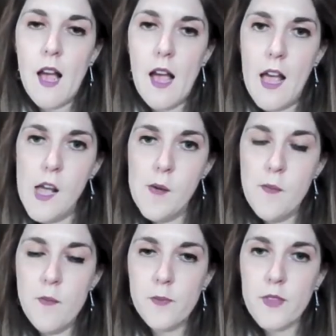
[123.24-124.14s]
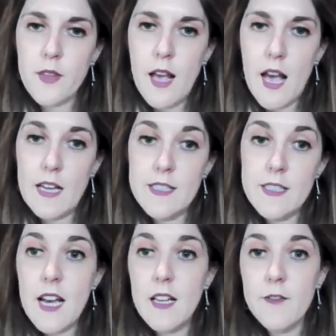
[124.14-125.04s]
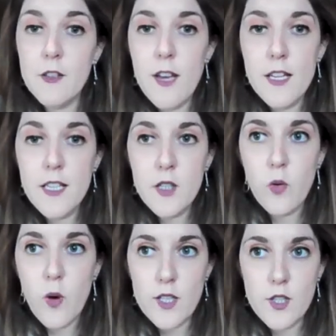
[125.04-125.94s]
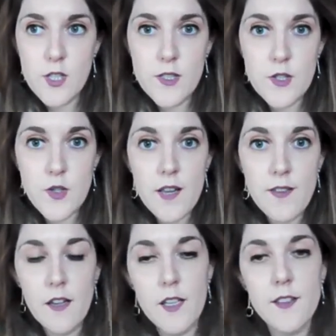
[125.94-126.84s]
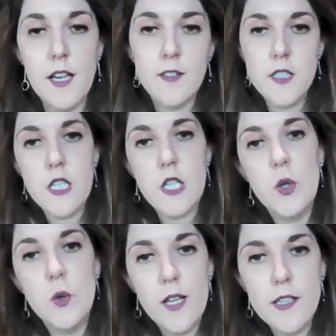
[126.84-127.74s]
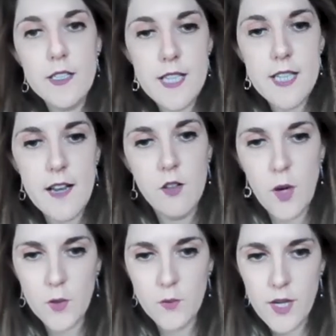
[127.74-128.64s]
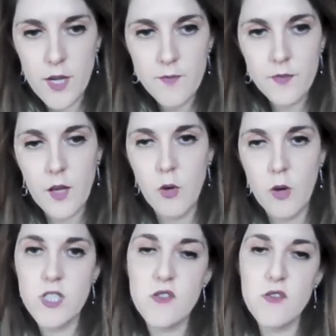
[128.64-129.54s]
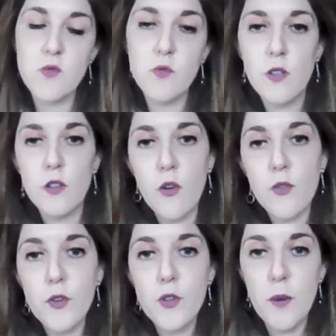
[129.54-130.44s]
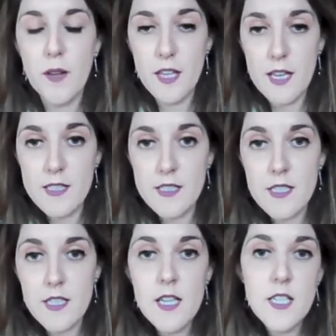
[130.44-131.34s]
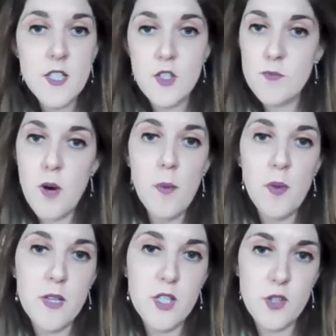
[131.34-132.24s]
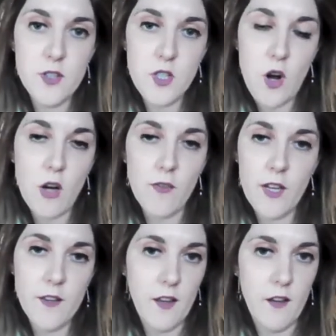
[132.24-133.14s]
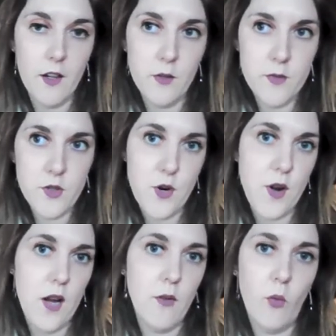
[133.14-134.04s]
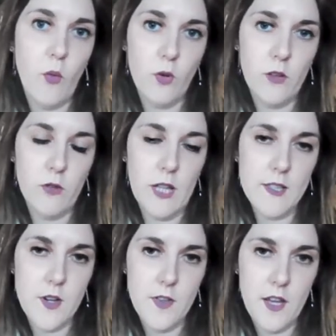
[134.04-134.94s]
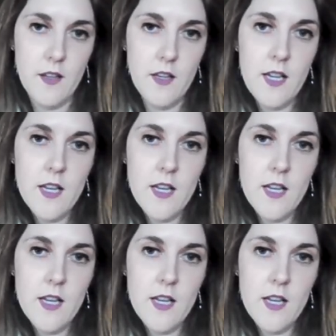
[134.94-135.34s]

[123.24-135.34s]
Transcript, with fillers: Um, and yeah, if you've any questions or anything like that, there's a Q&A down at the bottom there. And what we'll do is we'll go through them at the end. So just pop them in during the talk if anything kind of comes through and we'll, we'll answer it then.